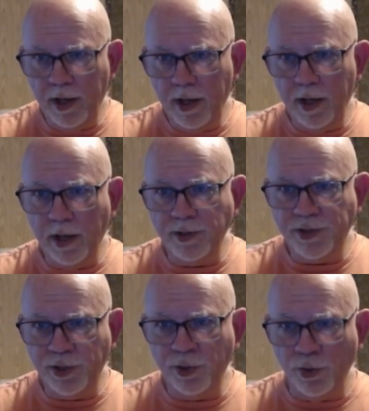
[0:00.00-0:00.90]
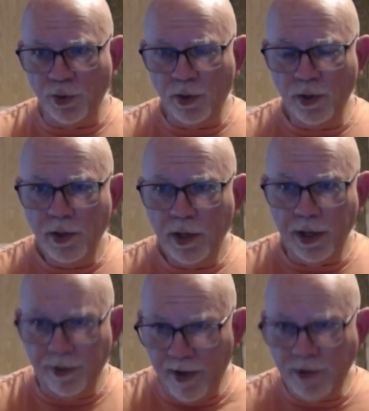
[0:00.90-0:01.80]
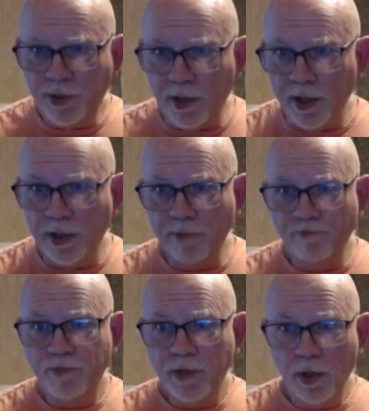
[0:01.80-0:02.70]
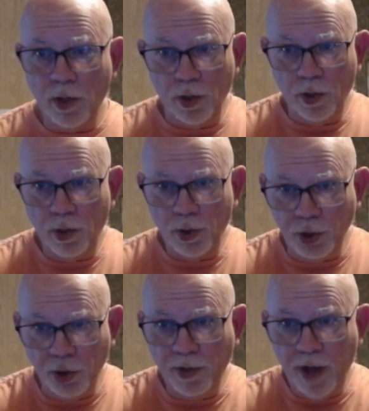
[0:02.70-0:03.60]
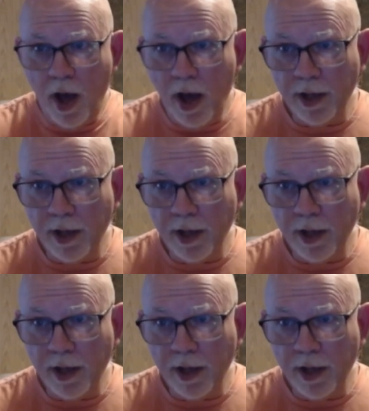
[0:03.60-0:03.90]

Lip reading: into, eventually, you and I.